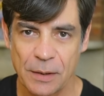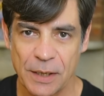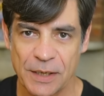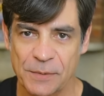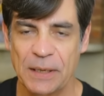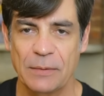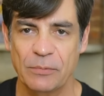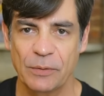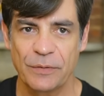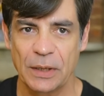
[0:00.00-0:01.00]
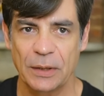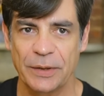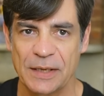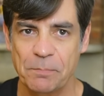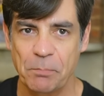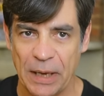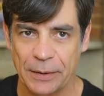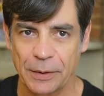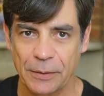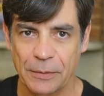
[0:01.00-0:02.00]
is being revealed as
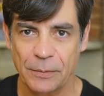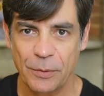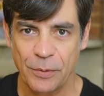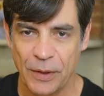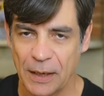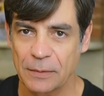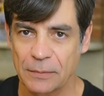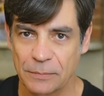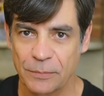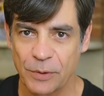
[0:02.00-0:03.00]
better than